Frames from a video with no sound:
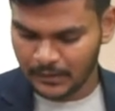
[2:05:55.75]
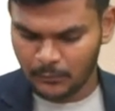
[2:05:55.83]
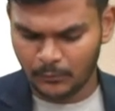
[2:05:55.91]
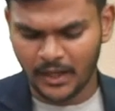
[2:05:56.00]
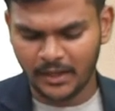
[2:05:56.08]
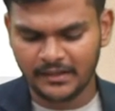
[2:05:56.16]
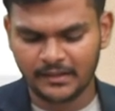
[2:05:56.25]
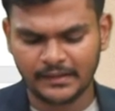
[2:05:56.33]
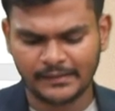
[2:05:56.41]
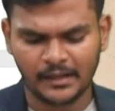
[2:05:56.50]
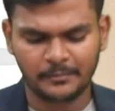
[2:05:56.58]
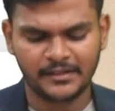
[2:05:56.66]
Why
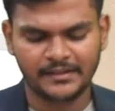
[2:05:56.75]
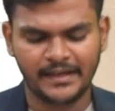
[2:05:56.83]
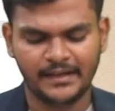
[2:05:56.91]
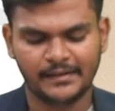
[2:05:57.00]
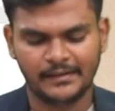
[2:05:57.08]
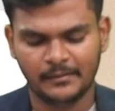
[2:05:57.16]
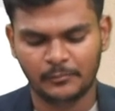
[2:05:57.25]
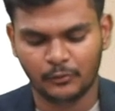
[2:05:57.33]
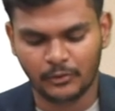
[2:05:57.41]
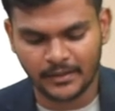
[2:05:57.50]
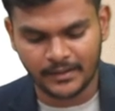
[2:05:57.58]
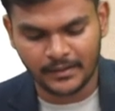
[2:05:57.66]
did cupboard get
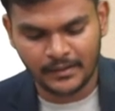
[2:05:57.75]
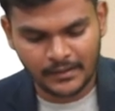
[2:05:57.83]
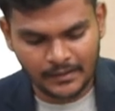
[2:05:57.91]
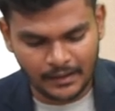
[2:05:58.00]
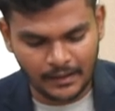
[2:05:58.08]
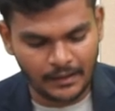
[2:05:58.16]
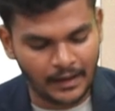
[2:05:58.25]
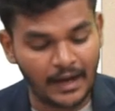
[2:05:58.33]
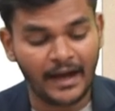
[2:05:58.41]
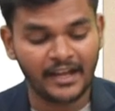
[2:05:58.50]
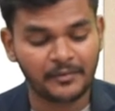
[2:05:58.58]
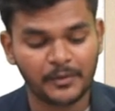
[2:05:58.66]
a
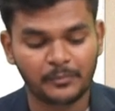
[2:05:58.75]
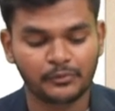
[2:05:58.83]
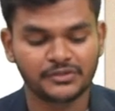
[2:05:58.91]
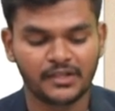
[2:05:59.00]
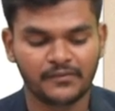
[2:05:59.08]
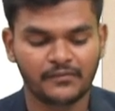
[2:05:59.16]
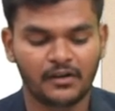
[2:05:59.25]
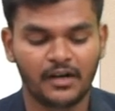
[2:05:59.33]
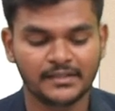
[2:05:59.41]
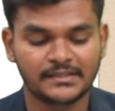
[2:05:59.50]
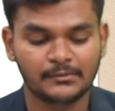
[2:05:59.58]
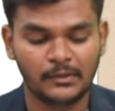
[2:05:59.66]
higher proportion of
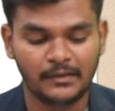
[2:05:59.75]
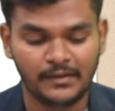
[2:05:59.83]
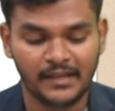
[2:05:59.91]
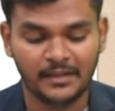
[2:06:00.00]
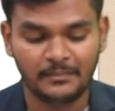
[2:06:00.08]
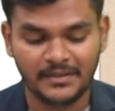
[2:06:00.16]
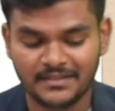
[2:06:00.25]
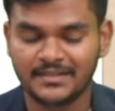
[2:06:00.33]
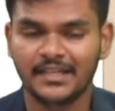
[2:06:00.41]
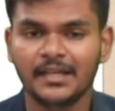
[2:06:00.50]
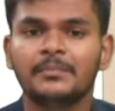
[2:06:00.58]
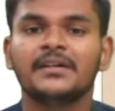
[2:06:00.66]
cost in
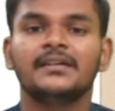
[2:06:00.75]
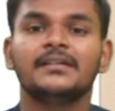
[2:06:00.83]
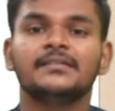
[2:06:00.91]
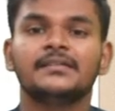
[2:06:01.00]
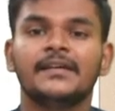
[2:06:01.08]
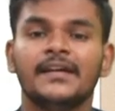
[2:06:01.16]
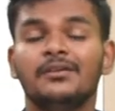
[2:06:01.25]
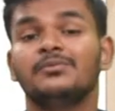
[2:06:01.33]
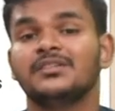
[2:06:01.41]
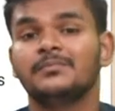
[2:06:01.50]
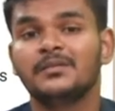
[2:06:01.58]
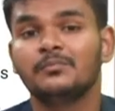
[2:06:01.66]
ABC? Because it
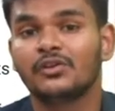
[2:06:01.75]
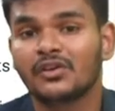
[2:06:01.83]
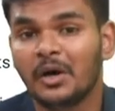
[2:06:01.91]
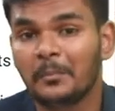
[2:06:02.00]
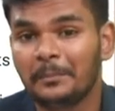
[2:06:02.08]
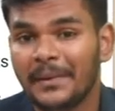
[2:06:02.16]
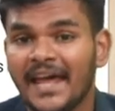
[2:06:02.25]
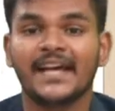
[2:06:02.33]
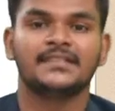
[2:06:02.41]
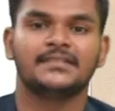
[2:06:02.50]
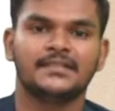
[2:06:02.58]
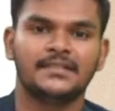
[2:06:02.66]
was a bit more
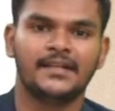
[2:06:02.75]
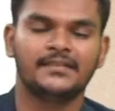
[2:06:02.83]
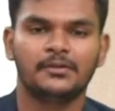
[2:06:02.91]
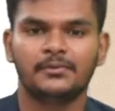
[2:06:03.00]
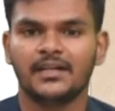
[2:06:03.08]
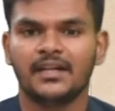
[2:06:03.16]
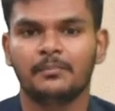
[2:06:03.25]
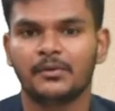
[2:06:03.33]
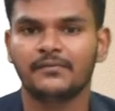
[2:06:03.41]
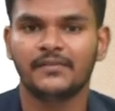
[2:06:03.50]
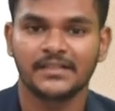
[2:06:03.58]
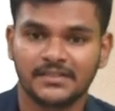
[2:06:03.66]
complex, isn't it? There were a number
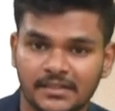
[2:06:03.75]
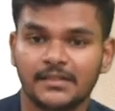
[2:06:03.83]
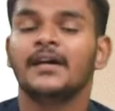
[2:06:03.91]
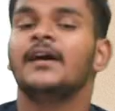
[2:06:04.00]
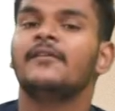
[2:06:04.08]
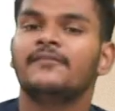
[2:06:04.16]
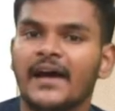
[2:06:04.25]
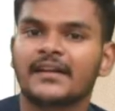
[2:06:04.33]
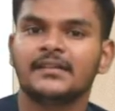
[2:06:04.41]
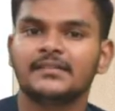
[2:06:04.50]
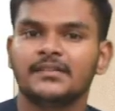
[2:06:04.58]
of other factors